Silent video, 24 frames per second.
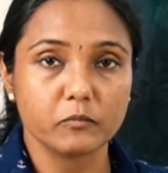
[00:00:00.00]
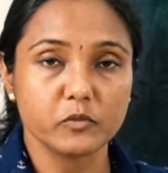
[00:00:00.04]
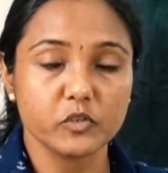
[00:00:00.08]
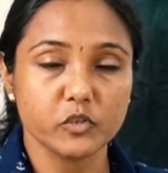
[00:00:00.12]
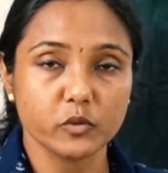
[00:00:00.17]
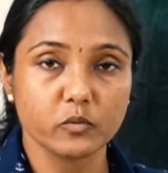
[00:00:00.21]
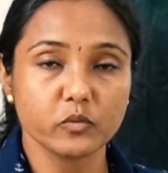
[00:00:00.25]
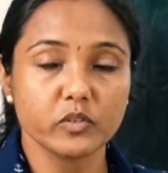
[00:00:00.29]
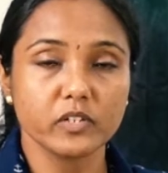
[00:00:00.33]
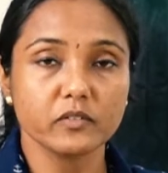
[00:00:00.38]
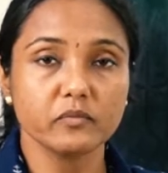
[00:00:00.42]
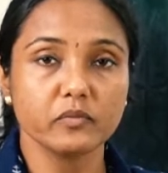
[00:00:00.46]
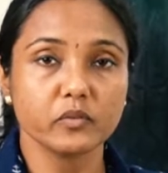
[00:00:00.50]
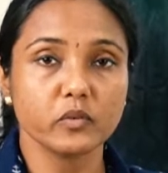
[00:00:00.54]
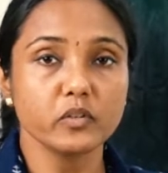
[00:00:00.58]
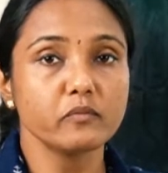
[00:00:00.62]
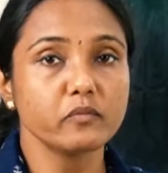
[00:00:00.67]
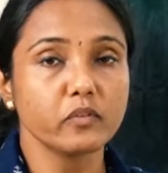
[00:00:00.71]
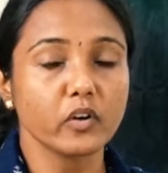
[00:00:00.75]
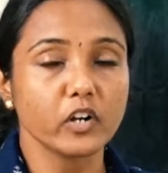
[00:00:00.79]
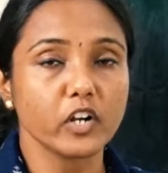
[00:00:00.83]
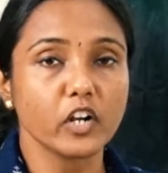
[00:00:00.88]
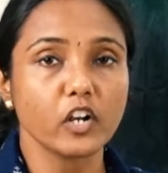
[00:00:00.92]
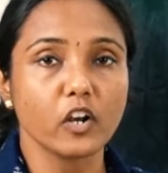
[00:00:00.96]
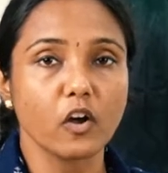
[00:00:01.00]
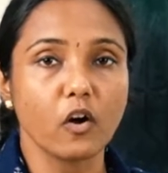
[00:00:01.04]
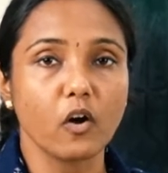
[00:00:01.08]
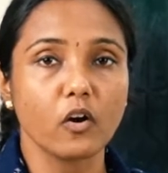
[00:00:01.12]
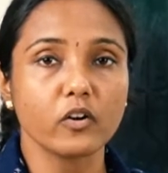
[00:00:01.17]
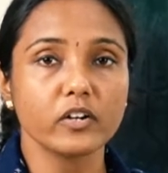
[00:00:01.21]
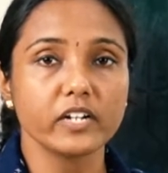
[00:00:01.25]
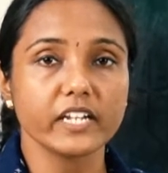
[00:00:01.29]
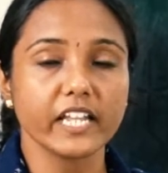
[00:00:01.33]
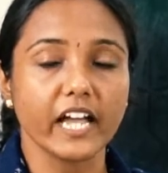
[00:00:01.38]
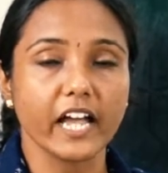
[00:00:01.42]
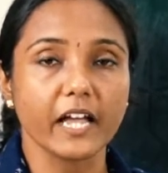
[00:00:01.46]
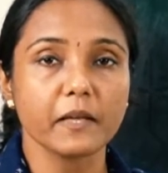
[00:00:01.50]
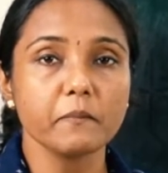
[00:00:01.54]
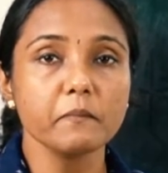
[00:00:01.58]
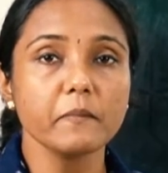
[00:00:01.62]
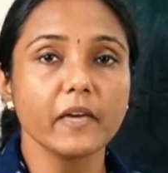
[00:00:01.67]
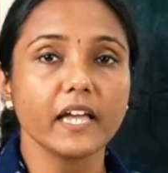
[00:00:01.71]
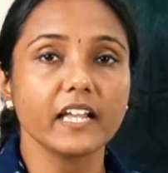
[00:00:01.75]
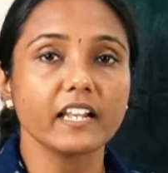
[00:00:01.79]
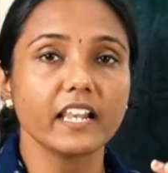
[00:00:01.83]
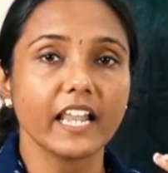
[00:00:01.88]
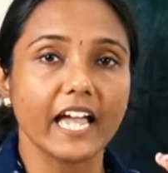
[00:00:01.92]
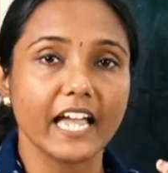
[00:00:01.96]
chew the food for a long time.
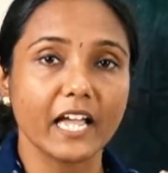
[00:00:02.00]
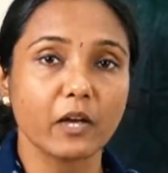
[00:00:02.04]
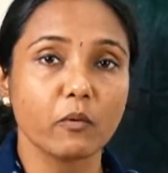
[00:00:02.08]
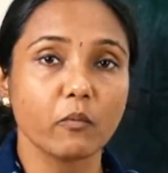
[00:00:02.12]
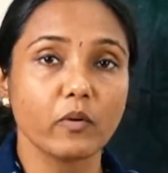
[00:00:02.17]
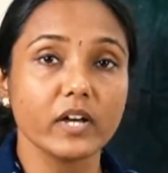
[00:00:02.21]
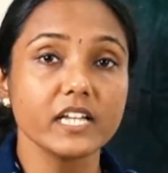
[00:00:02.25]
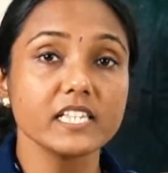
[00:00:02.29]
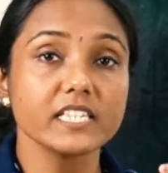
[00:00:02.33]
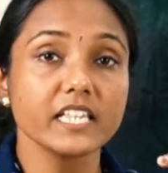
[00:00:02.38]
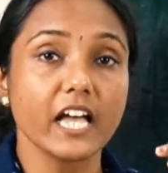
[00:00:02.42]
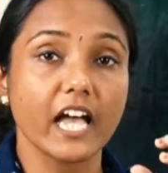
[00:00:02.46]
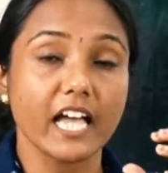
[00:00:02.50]
And likewise,